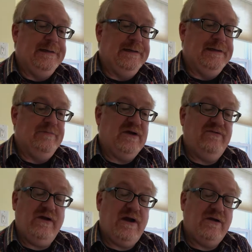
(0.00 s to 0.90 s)
But
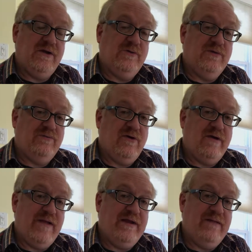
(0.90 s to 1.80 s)
if you're not good with
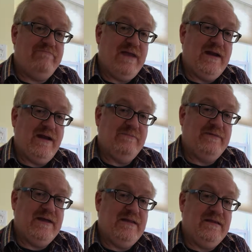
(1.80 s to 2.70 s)
programming, it may not
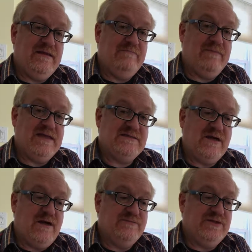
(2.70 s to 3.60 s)
be the best
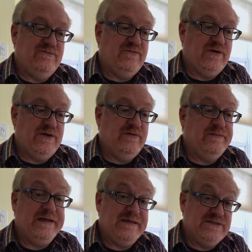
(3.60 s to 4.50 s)
option for you.
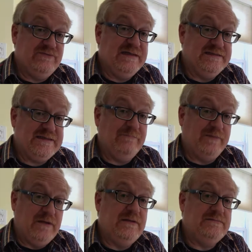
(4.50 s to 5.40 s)
It is really
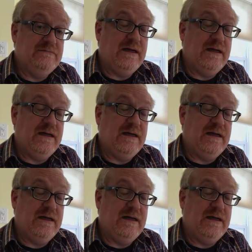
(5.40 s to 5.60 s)
simple.